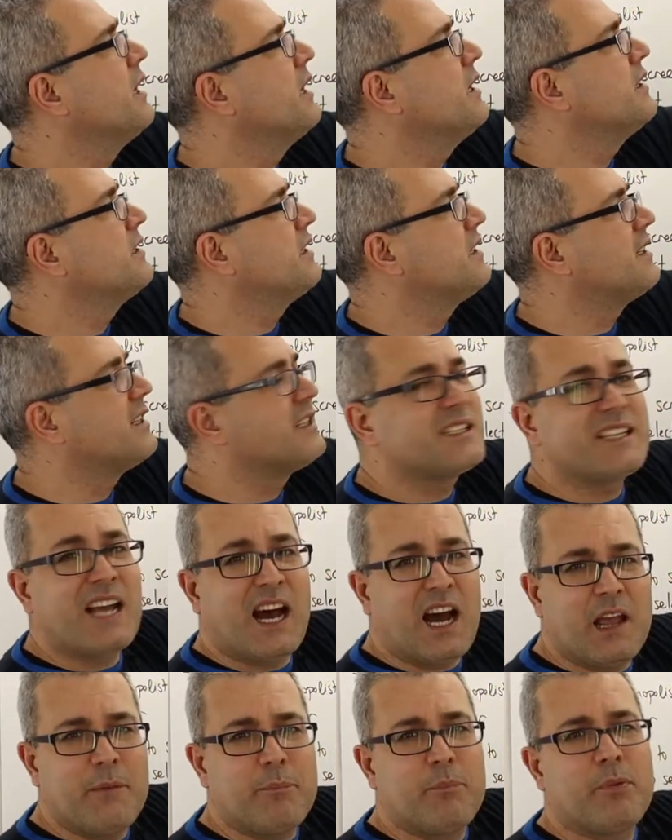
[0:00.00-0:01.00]
is that the
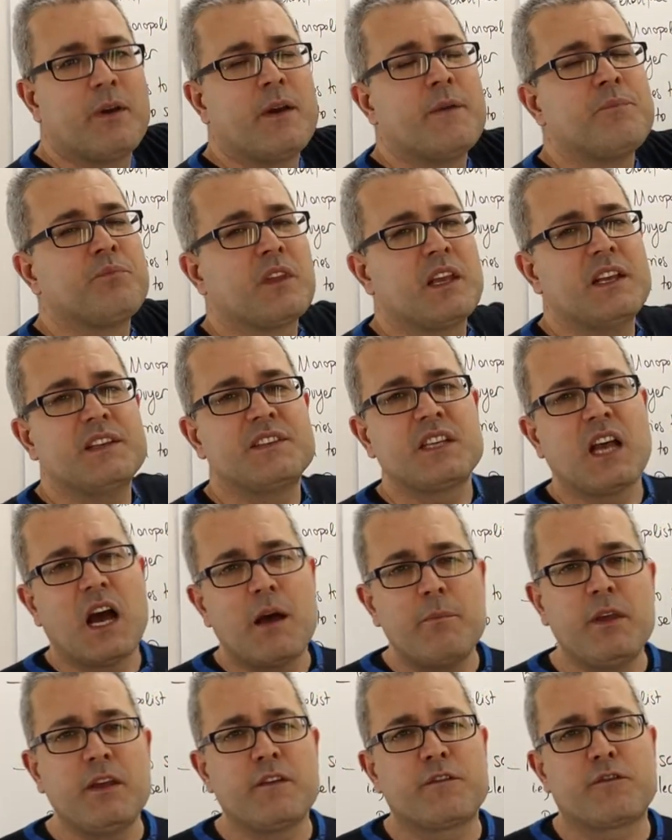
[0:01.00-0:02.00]
type is
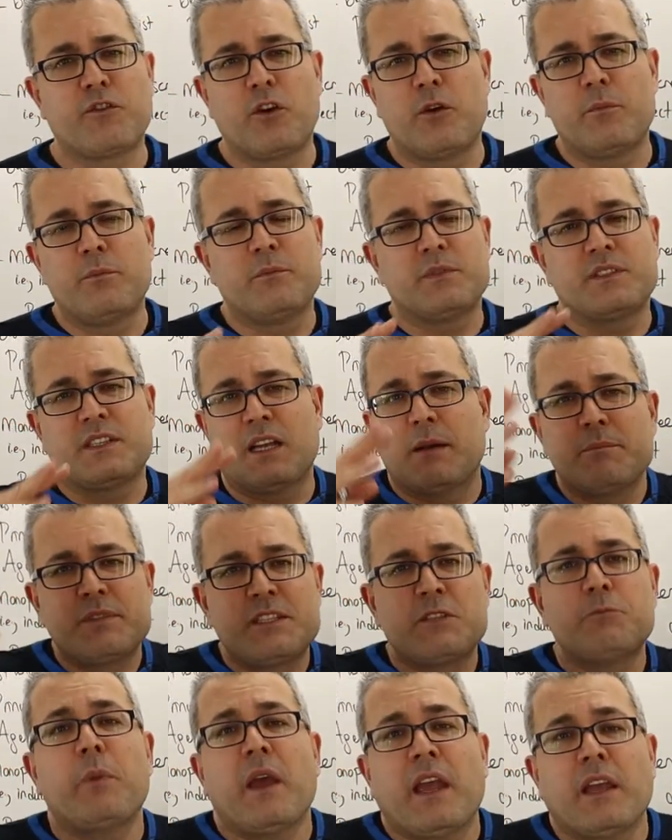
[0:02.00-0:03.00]
coming from some
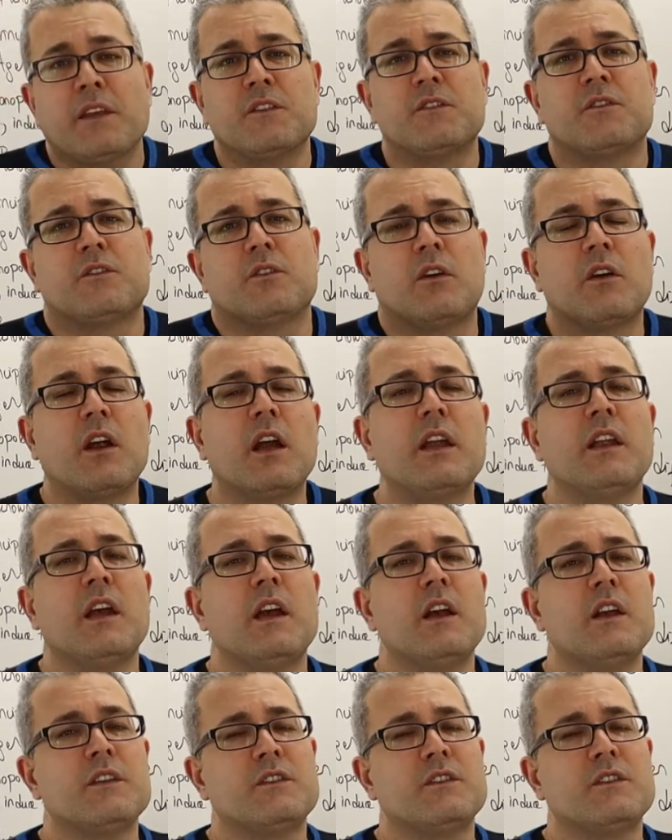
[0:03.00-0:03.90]
space, all right?